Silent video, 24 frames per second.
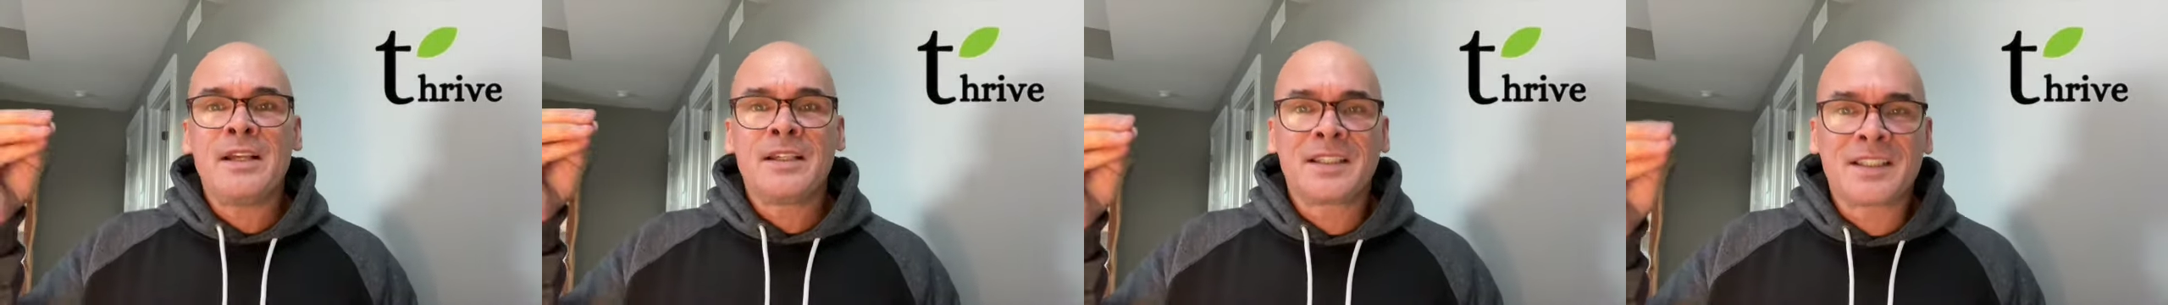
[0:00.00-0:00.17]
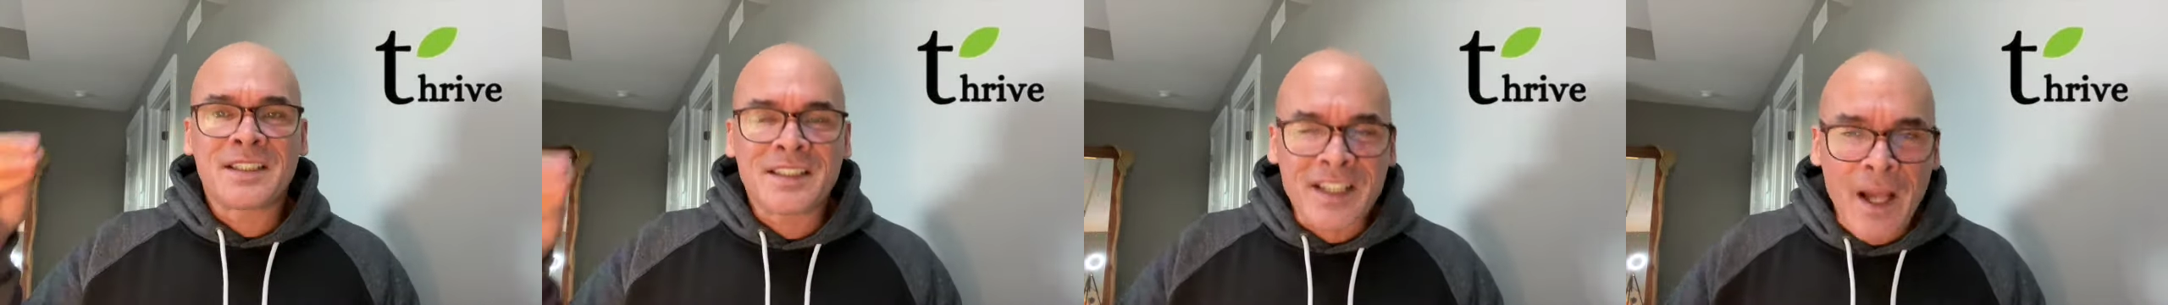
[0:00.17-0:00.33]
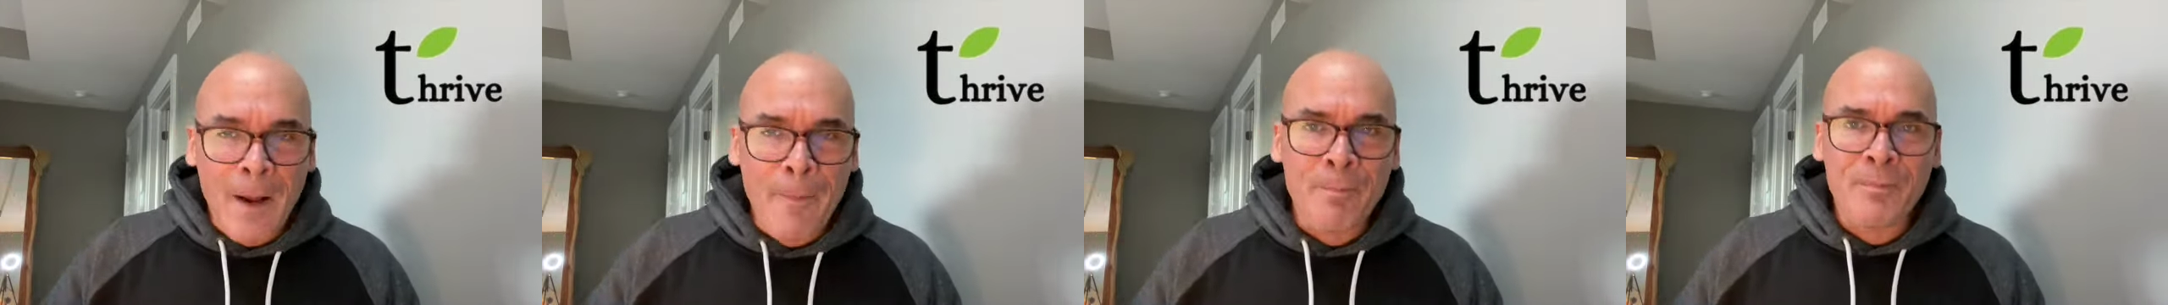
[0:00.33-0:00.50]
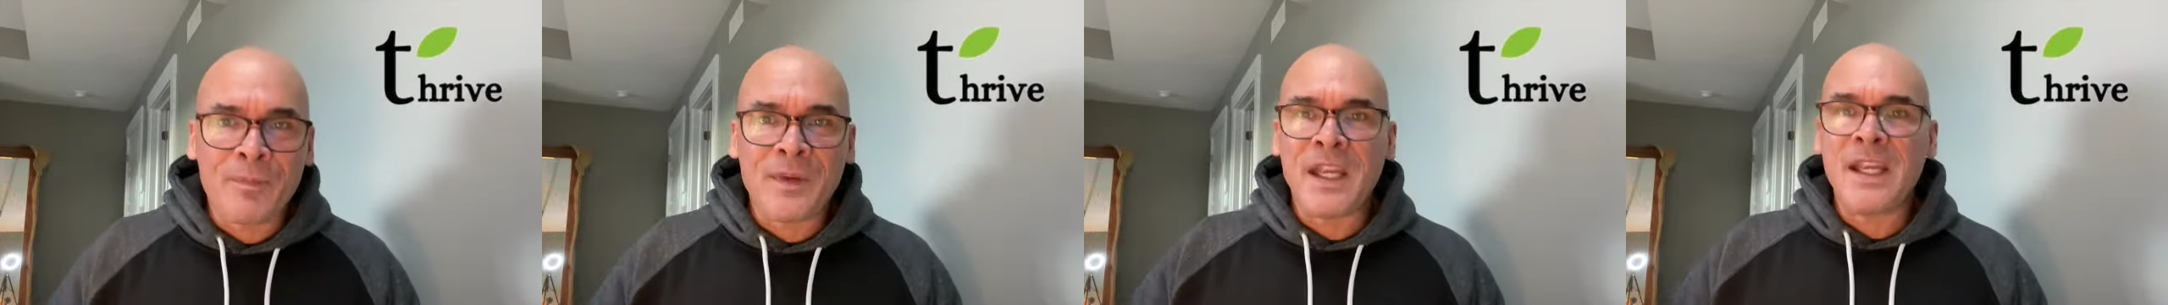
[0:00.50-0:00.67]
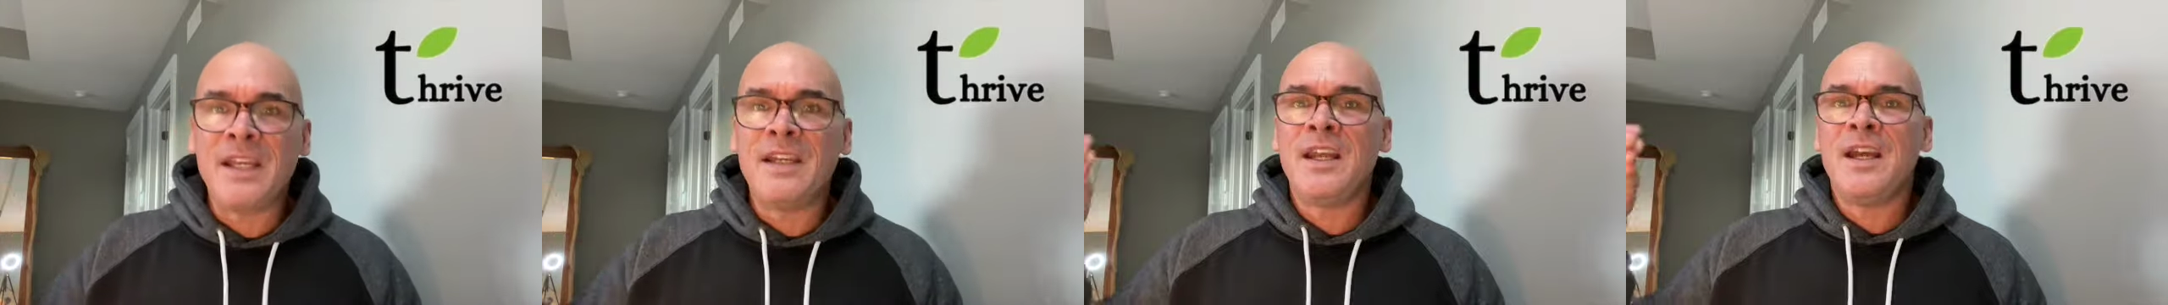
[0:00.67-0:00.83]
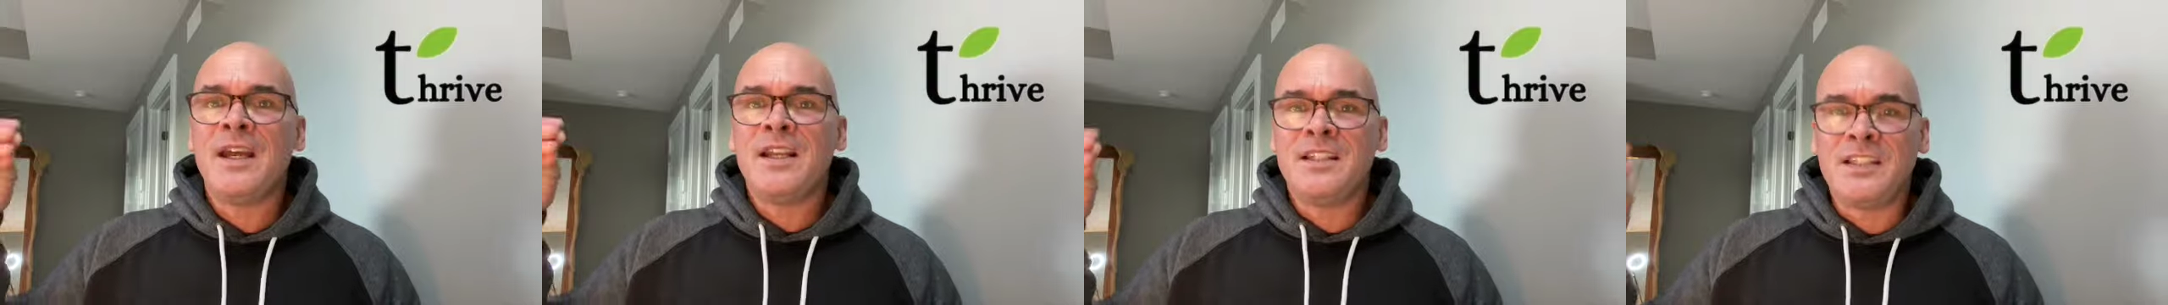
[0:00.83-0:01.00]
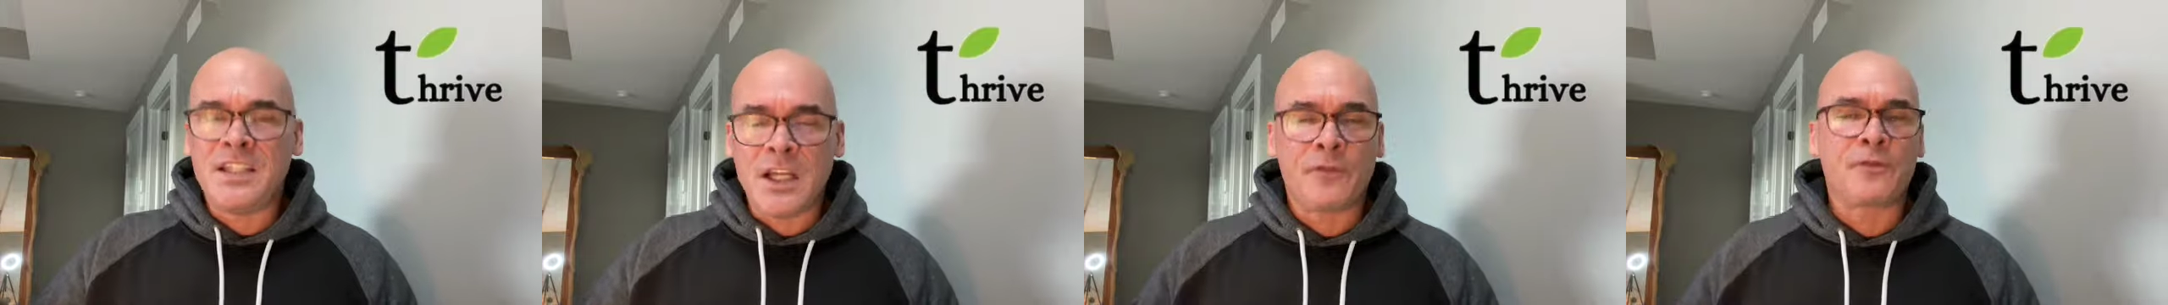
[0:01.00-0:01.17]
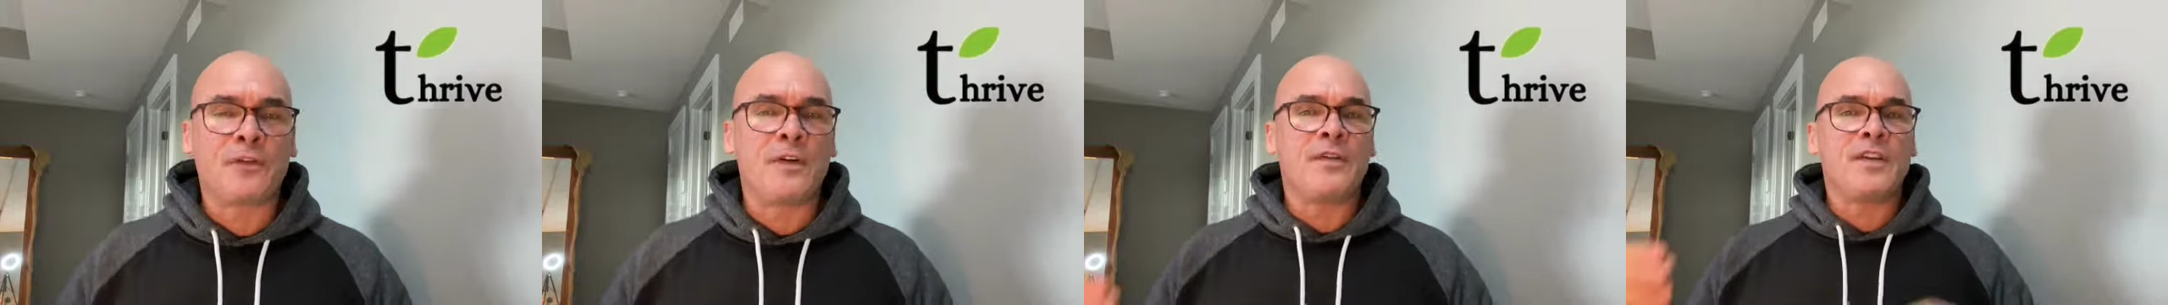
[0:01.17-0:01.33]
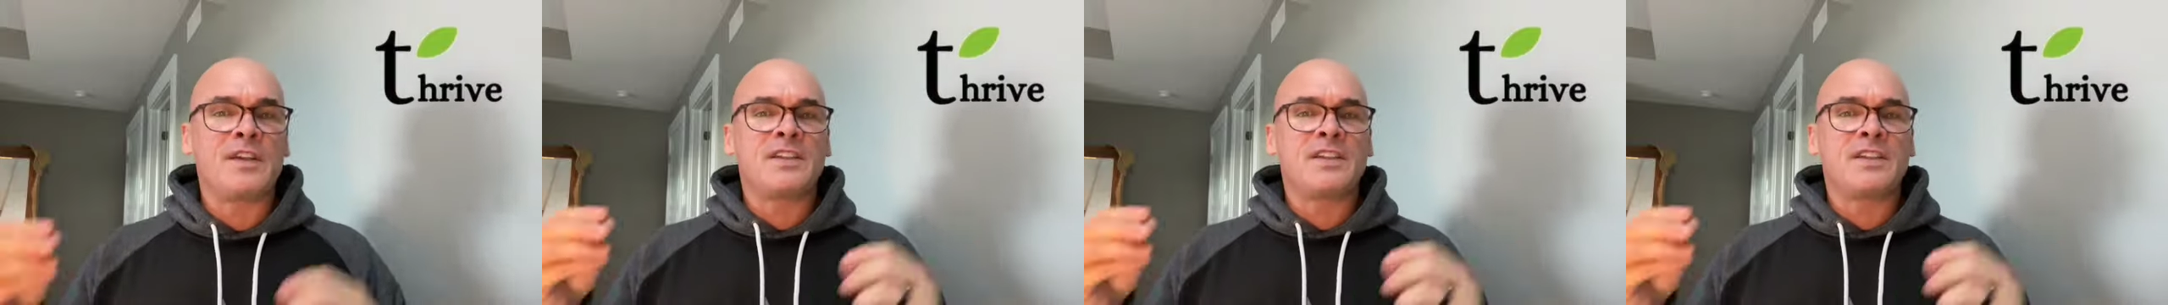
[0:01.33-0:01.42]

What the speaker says: something different.